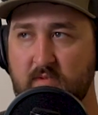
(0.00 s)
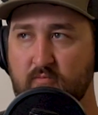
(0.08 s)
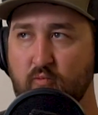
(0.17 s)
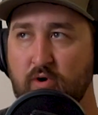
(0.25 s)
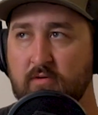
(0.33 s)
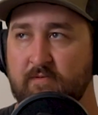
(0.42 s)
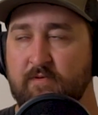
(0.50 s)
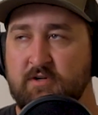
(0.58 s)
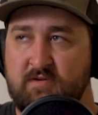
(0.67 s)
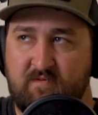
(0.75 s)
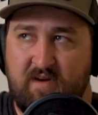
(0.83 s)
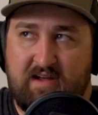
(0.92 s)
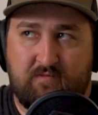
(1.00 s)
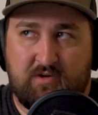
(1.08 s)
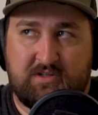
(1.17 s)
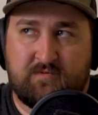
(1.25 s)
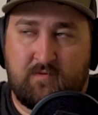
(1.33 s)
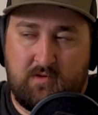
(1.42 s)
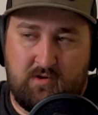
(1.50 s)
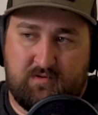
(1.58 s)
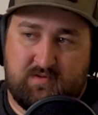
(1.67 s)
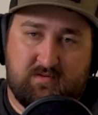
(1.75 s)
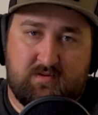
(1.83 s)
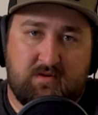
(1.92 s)
we were fishing five weights for those,
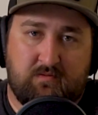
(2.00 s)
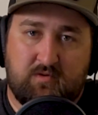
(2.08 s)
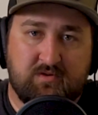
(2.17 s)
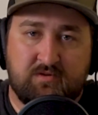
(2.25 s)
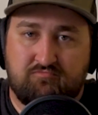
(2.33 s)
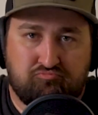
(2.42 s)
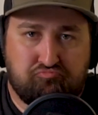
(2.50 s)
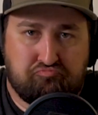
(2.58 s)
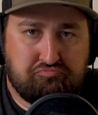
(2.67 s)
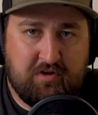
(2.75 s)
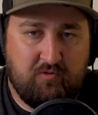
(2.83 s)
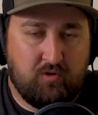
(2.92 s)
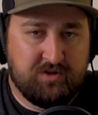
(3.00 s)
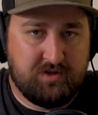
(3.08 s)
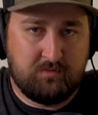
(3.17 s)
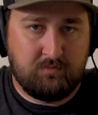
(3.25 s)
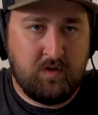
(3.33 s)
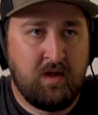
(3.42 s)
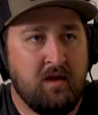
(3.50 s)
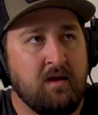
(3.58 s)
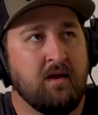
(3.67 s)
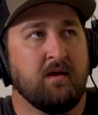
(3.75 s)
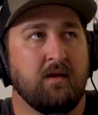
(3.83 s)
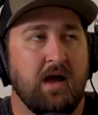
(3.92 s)
and it was, it wasn't,
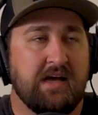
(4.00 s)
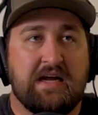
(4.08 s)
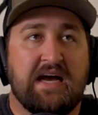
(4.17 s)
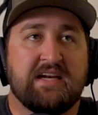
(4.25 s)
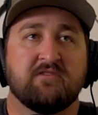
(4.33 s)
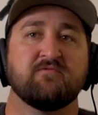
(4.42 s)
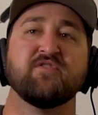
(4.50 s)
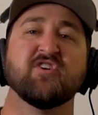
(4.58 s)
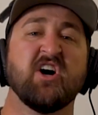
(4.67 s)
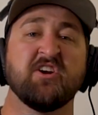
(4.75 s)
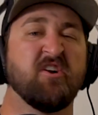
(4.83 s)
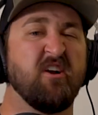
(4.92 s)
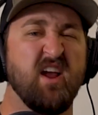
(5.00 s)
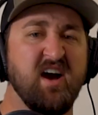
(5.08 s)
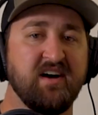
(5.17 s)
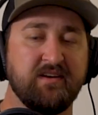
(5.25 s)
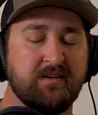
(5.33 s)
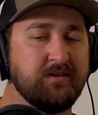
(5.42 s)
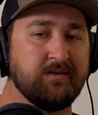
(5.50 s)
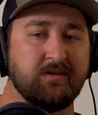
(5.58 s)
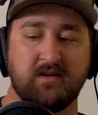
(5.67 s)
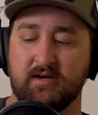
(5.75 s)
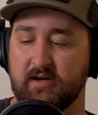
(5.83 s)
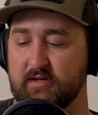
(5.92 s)
I, I didn't feel undergunned,
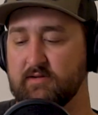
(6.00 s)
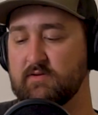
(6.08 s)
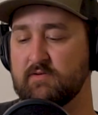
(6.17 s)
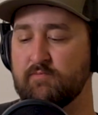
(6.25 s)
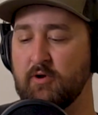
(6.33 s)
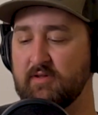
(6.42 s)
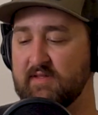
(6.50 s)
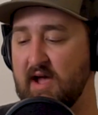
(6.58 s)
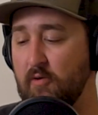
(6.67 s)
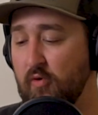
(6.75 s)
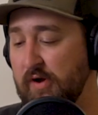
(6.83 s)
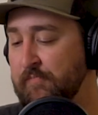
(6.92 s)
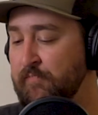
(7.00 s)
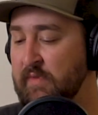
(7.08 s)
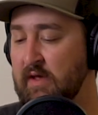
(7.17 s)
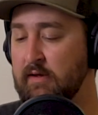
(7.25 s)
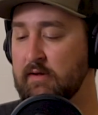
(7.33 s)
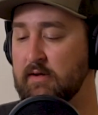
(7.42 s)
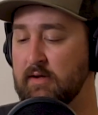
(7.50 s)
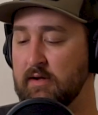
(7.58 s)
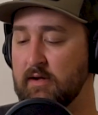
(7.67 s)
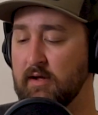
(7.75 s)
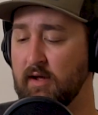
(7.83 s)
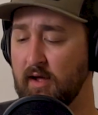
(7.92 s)
uh, put it that way.
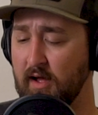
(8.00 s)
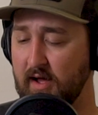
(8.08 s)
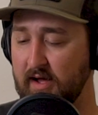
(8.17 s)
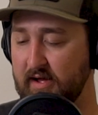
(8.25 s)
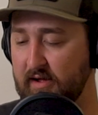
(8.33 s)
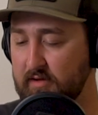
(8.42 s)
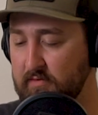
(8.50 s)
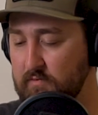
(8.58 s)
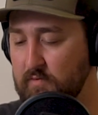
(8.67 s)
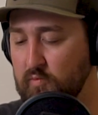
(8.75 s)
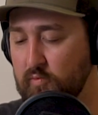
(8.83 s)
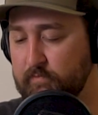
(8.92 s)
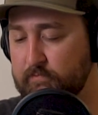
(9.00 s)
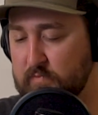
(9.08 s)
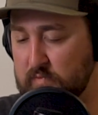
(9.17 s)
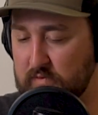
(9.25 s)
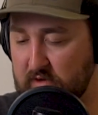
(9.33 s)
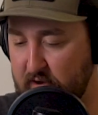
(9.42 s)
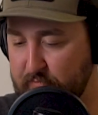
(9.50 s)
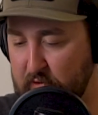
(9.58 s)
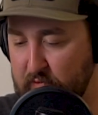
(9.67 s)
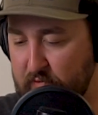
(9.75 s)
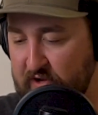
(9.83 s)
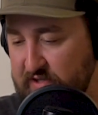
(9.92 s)
Uh, a couple
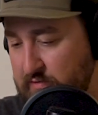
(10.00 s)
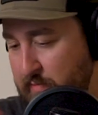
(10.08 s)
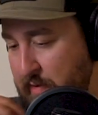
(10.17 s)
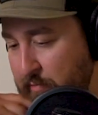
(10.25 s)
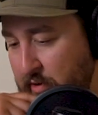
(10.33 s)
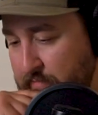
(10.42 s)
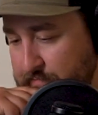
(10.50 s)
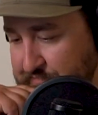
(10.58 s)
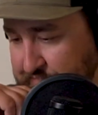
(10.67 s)
other things to remember.